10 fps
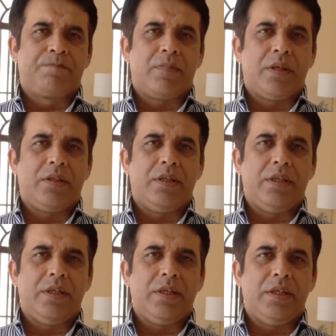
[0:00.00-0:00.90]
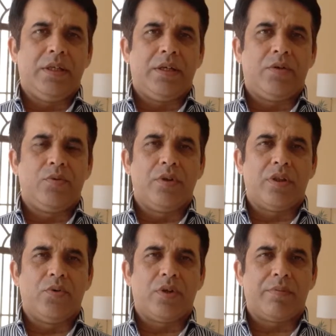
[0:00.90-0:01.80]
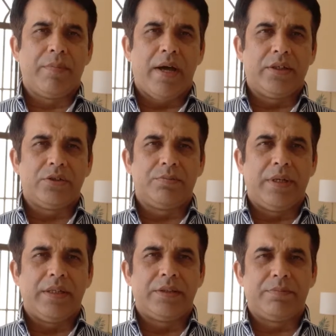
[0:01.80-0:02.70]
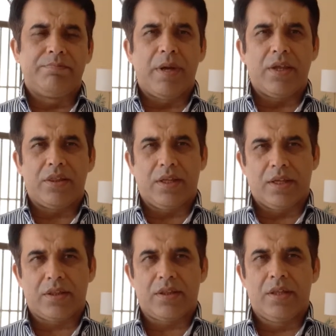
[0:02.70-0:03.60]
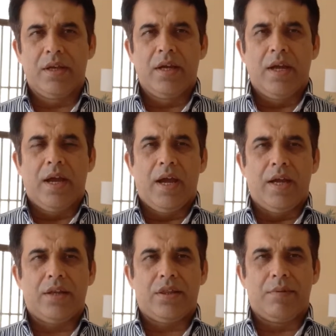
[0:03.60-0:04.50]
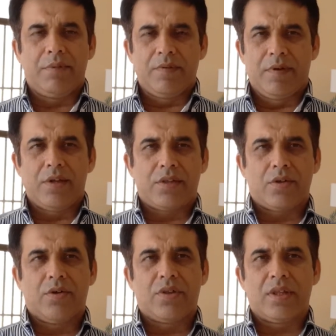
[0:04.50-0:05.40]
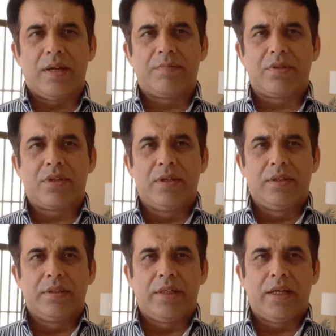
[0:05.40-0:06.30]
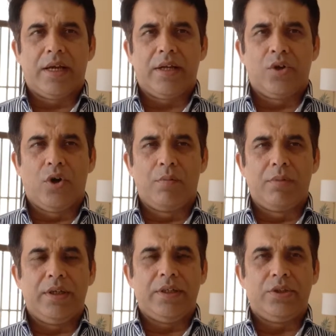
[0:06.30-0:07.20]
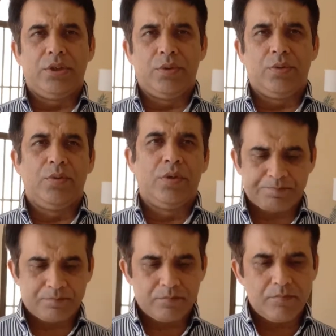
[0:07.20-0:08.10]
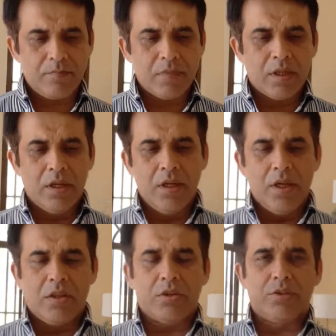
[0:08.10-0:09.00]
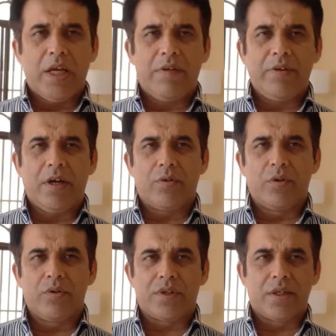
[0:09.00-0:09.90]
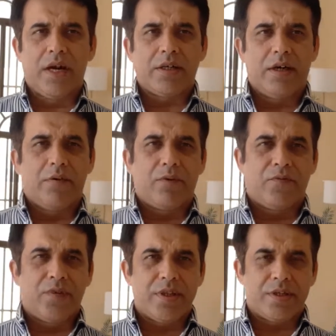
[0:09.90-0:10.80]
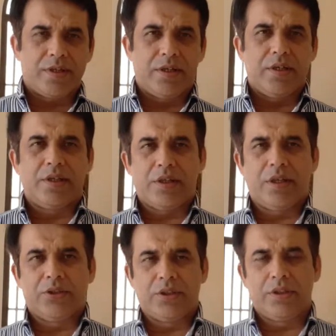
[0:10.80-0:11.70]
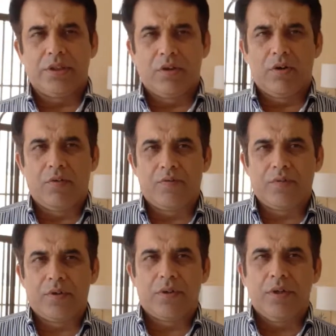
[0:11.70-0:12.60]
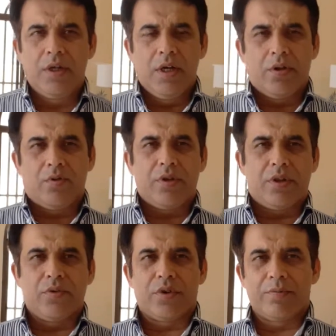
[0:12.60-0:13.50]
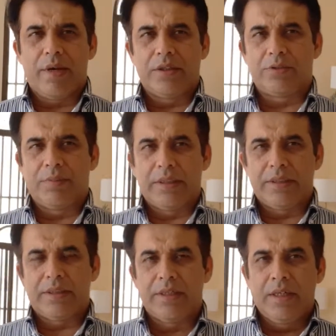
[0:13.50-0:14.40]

the crew resource management basics and some advanced concepts that I normally do. So today we are going to start our first session of crew resource management.